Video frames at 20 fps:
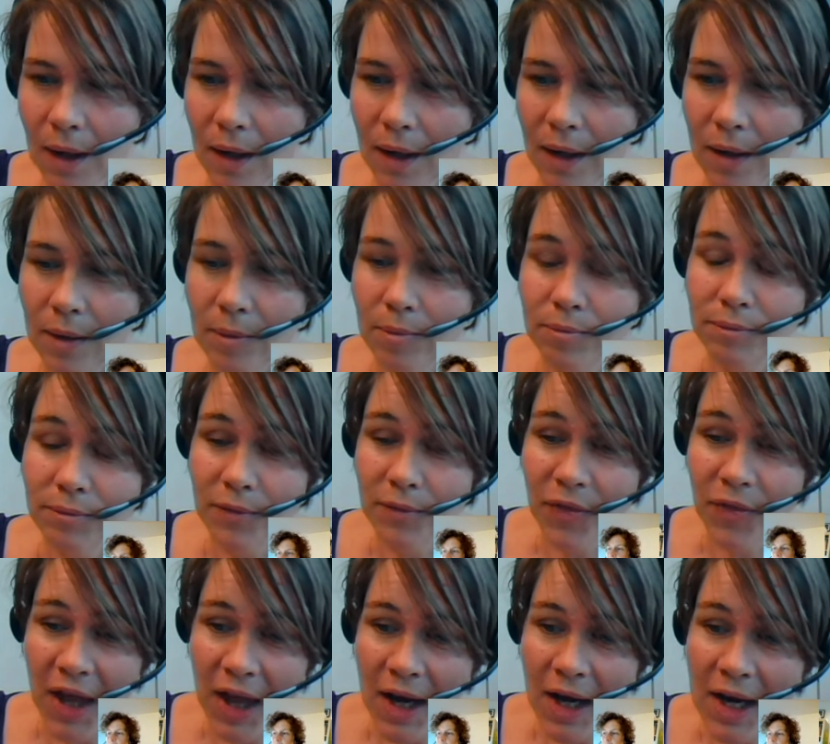
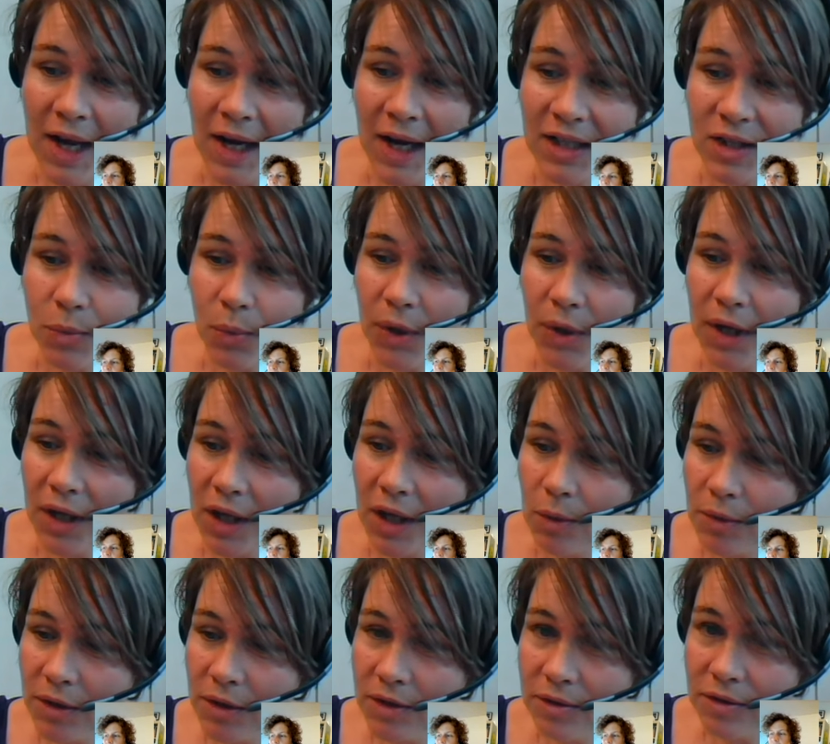Then next week you
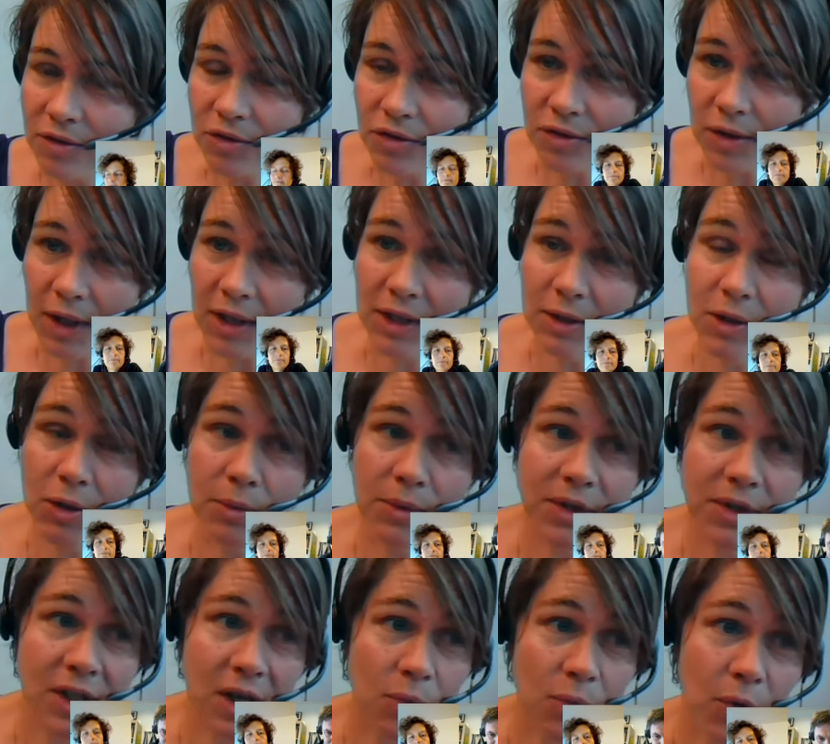will
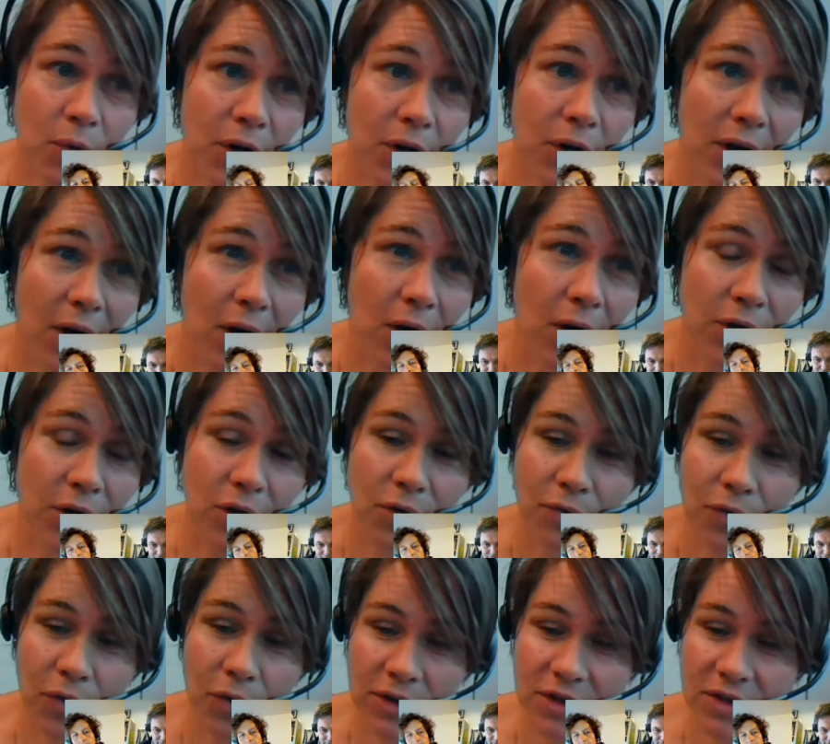start working on your
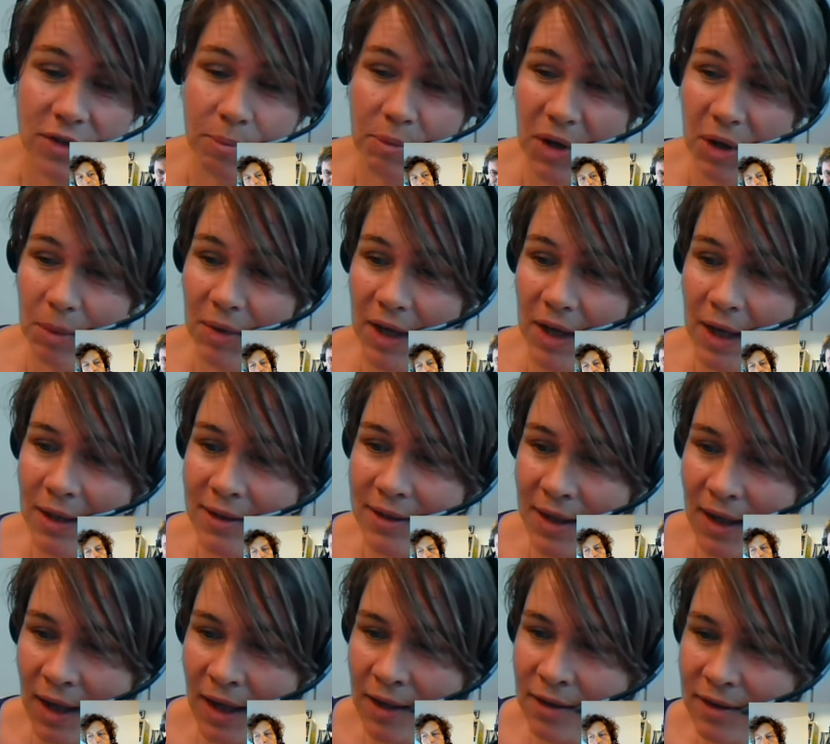first PBL
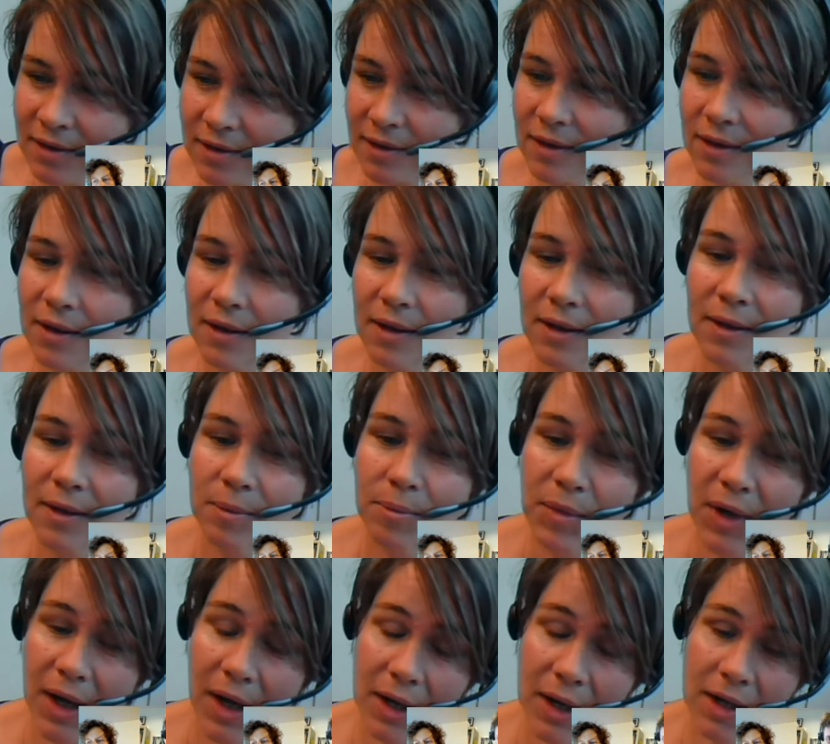task,
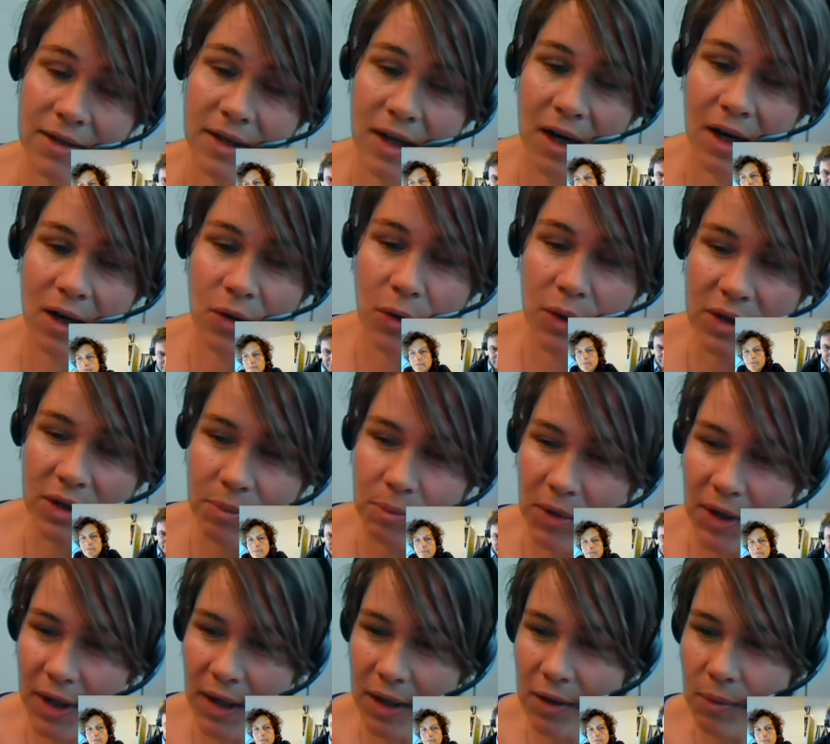and as Harko
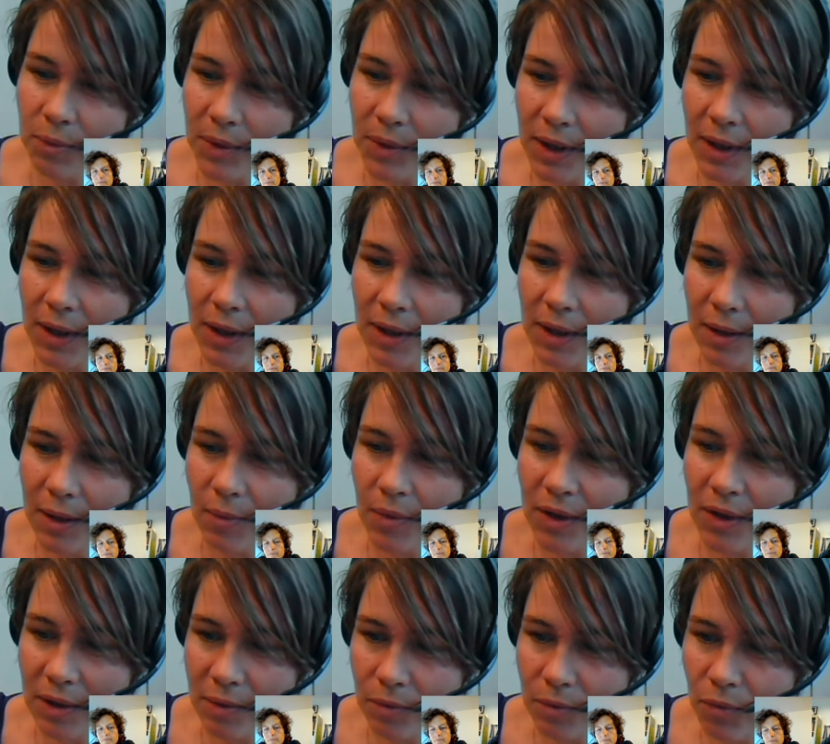explained, we
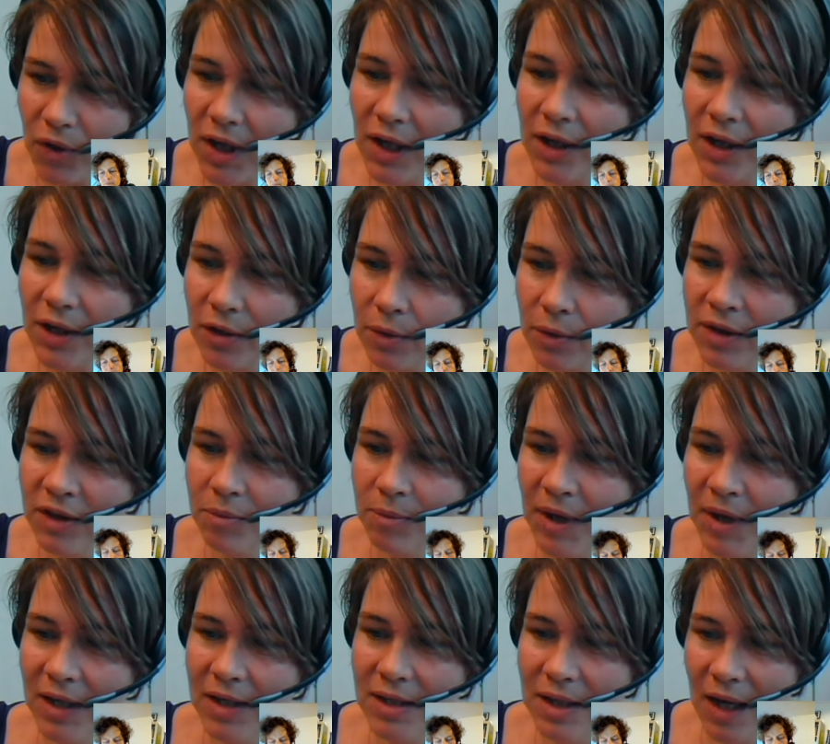really do
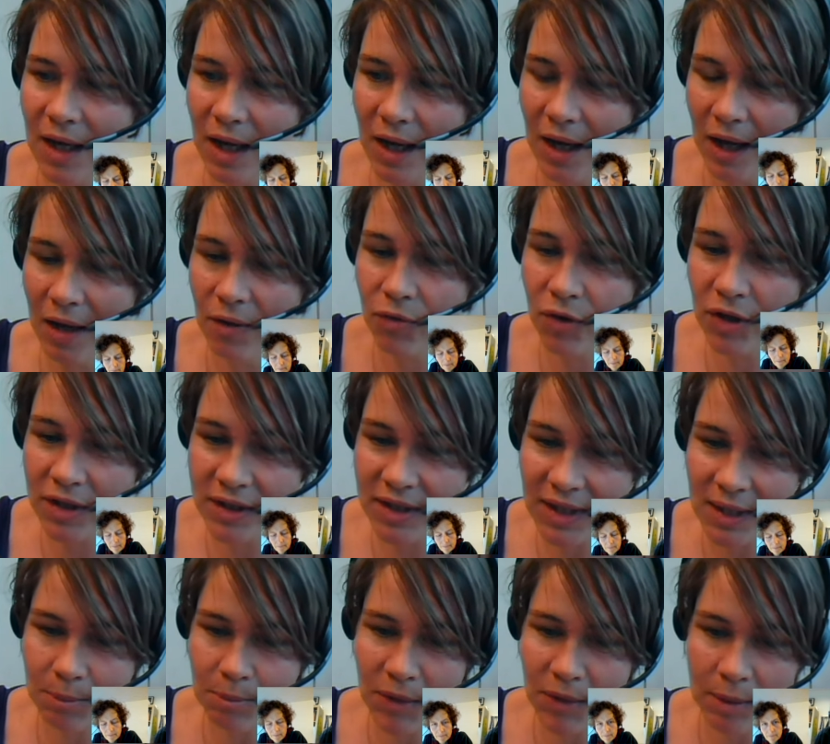expect every
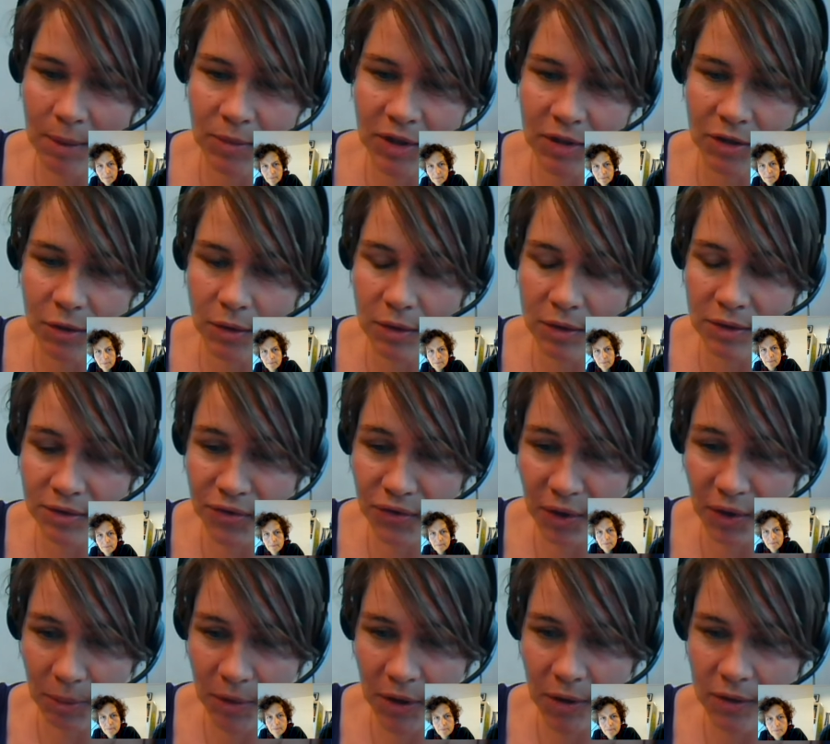team member to
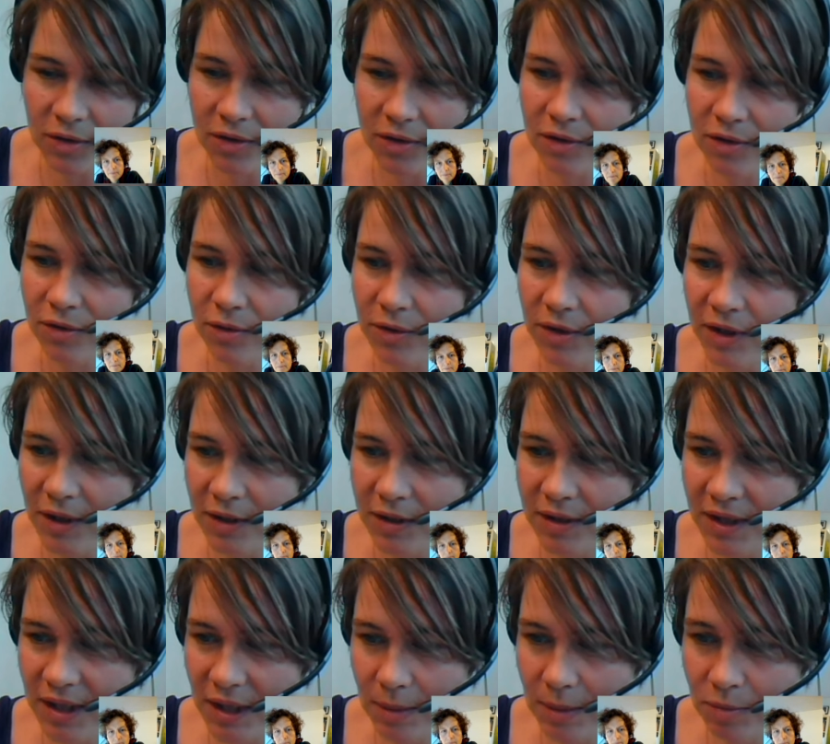contribute to their
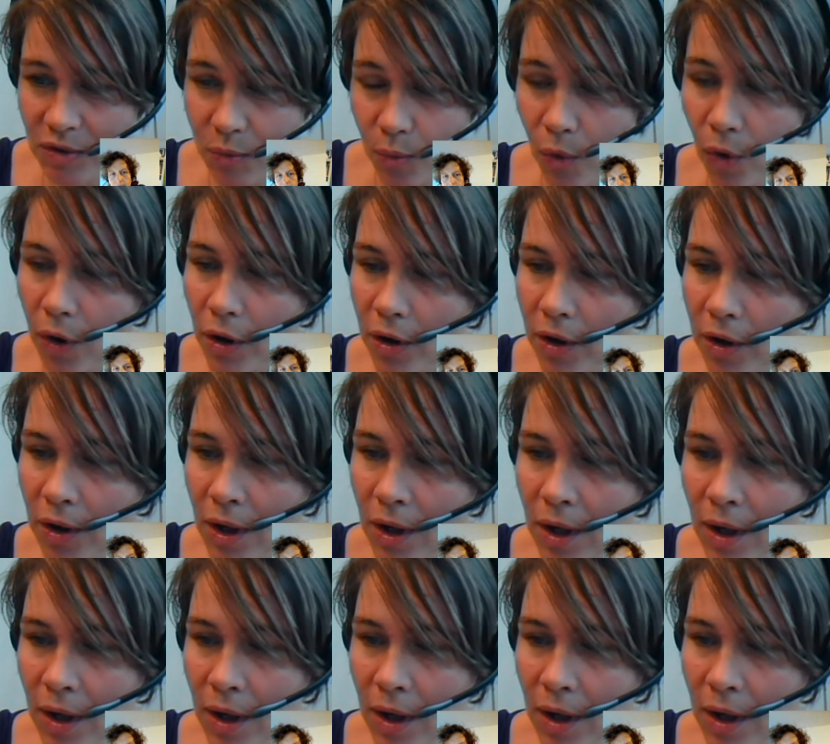team's work